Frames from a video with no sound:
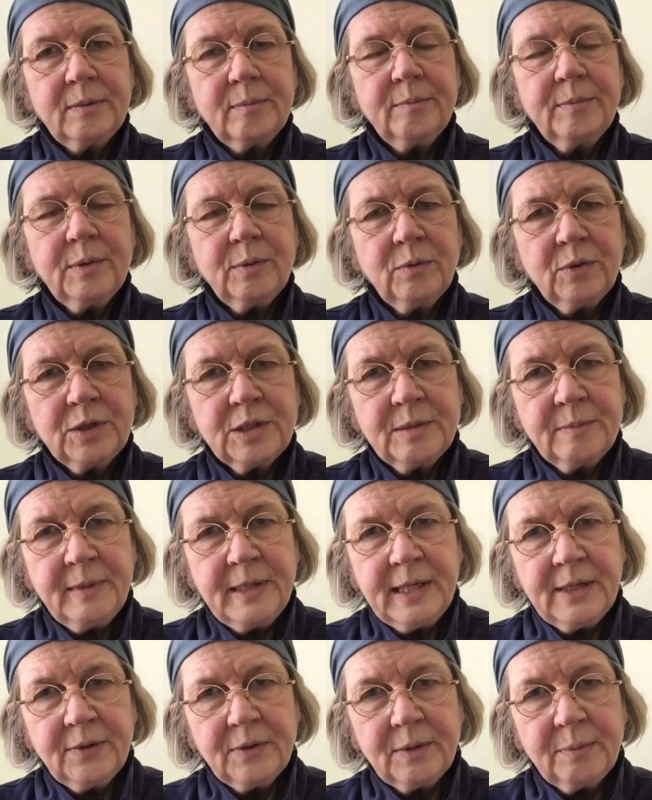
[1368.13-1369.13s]
But what
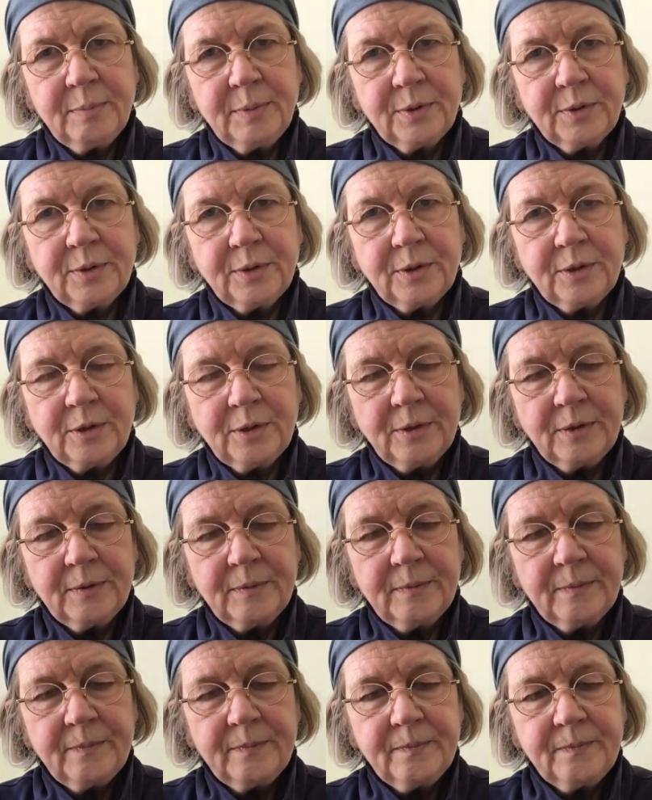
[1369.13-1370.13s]
about the poor
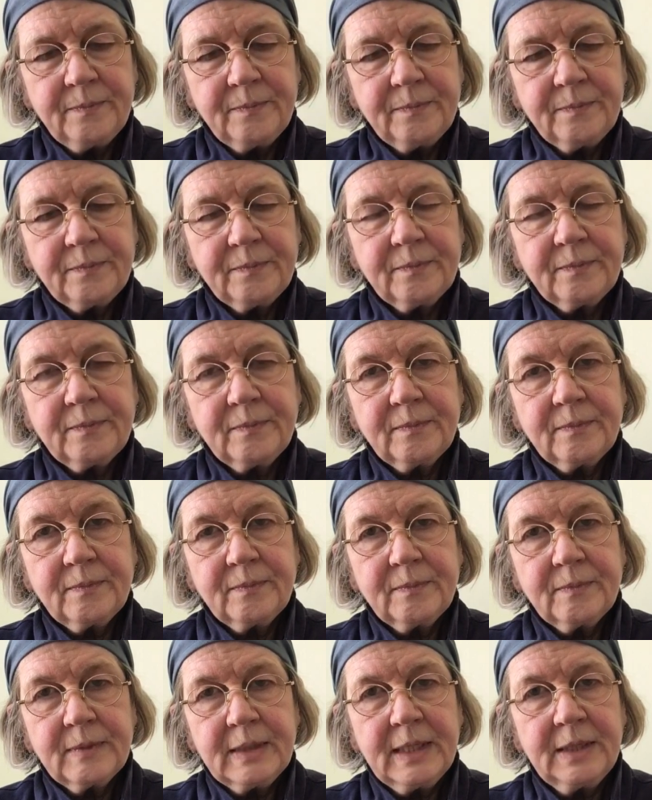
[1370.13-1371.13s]

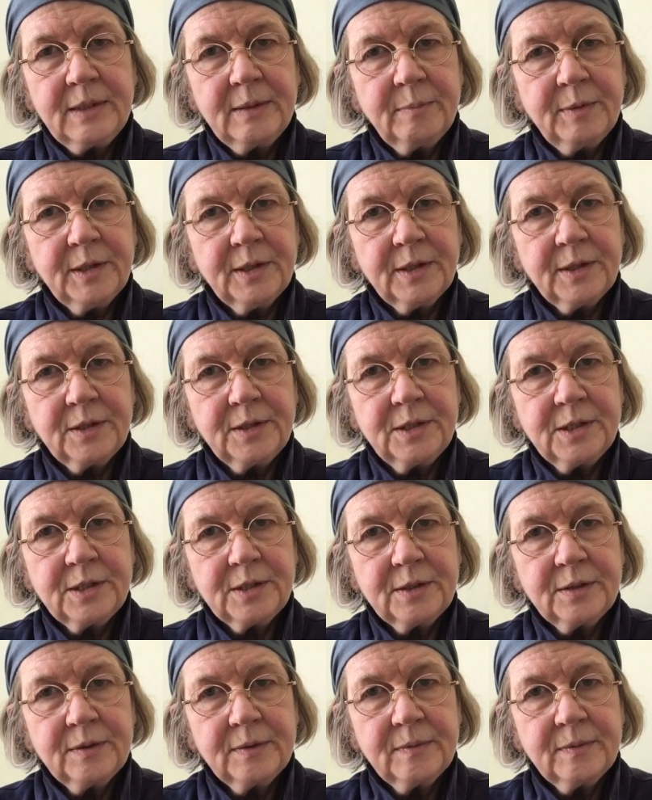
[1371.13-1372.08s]
and the birds?